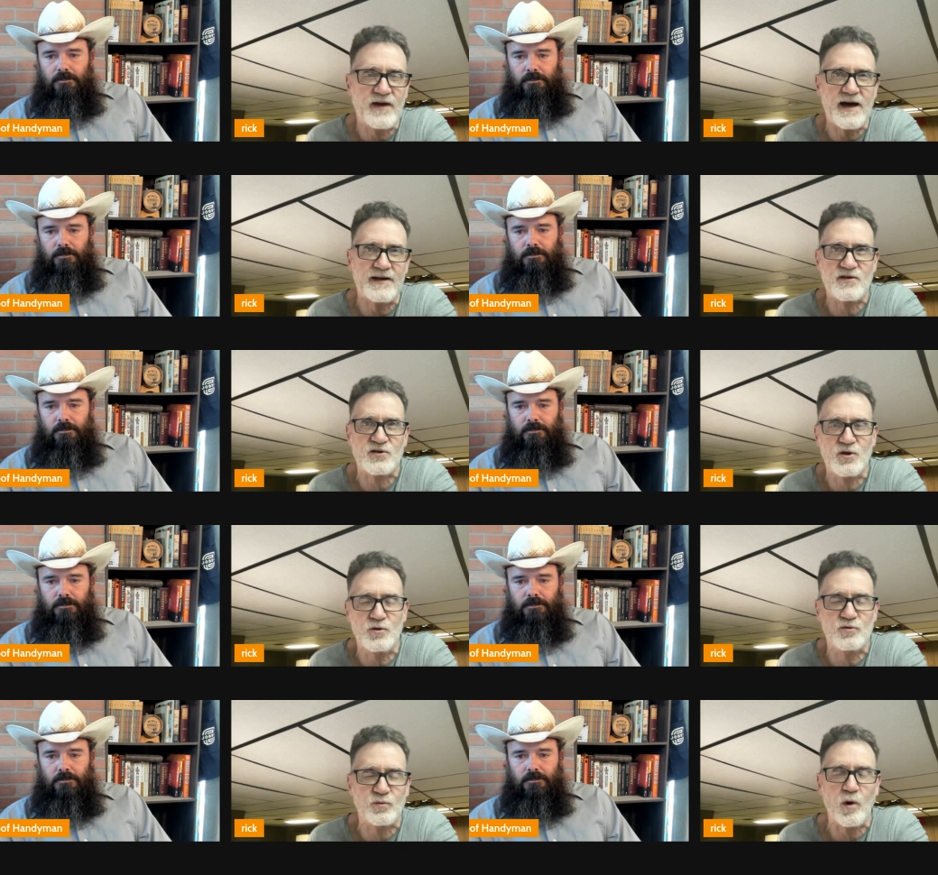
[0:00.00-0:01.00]
Speaker 1: got this
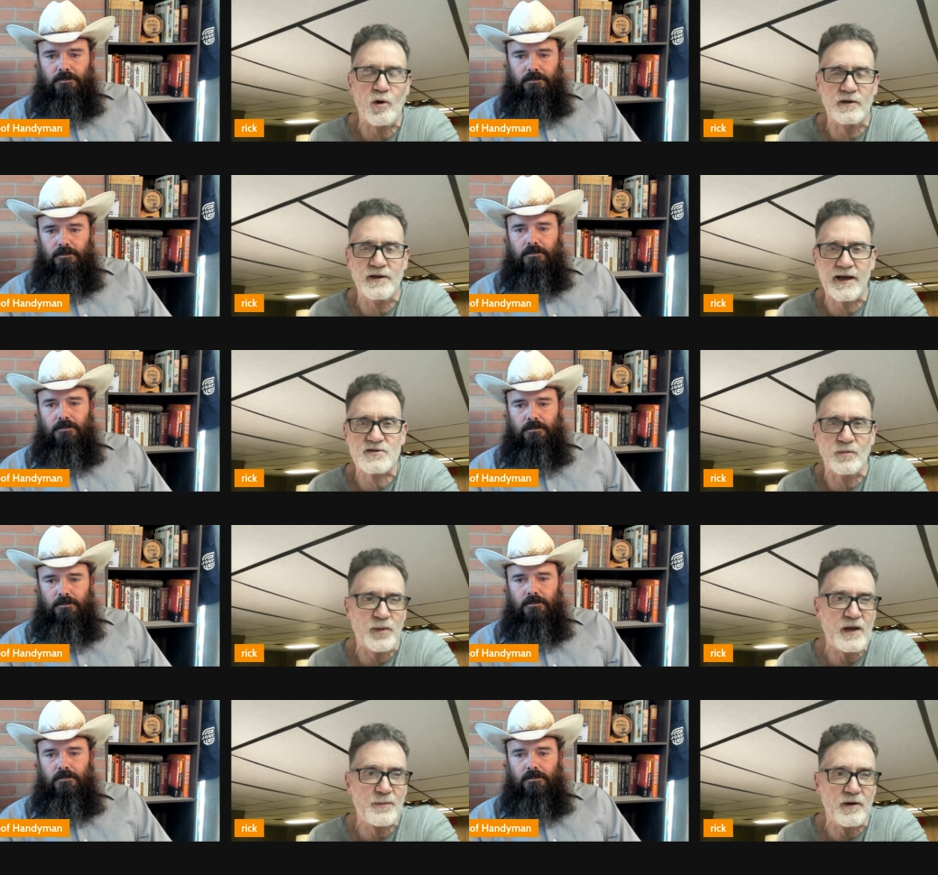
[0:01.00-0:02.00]
huge Rolodex of
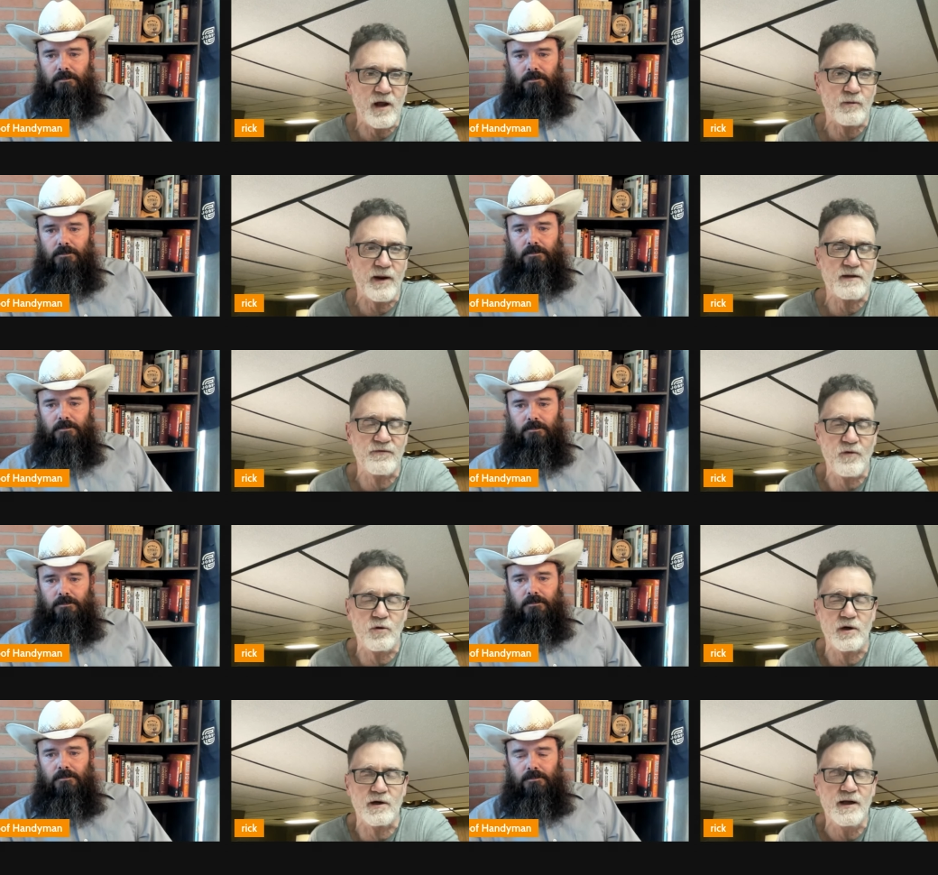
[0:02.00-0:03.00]
people already
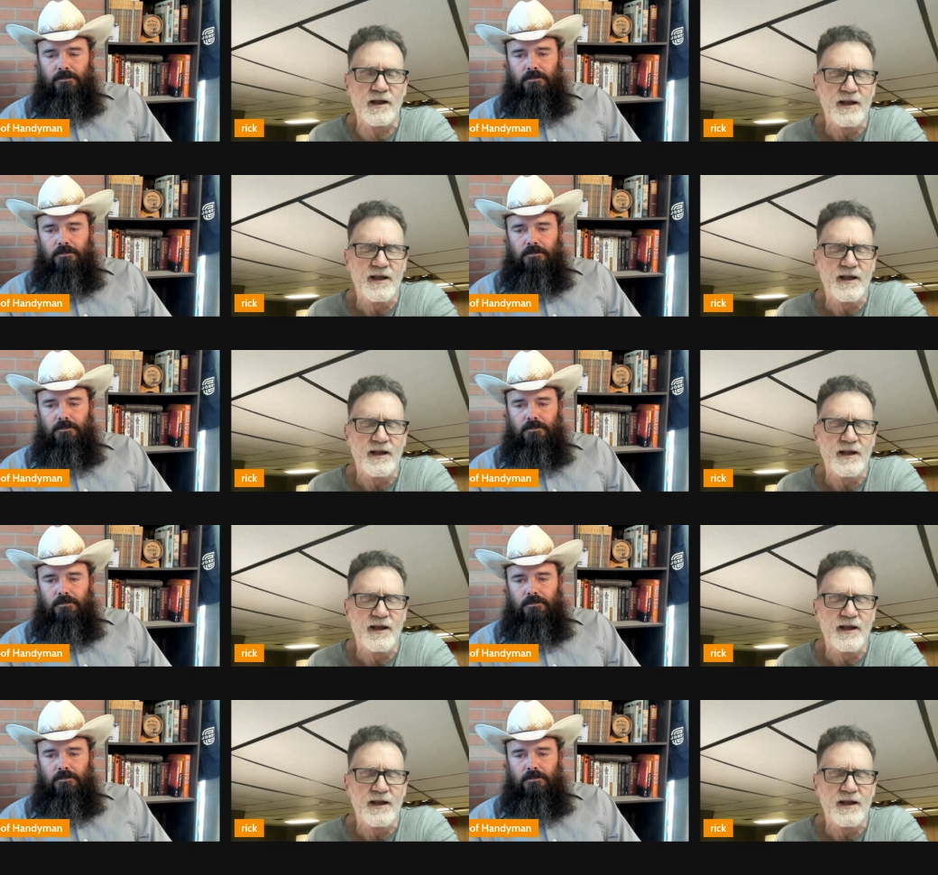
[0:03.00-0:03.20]
for.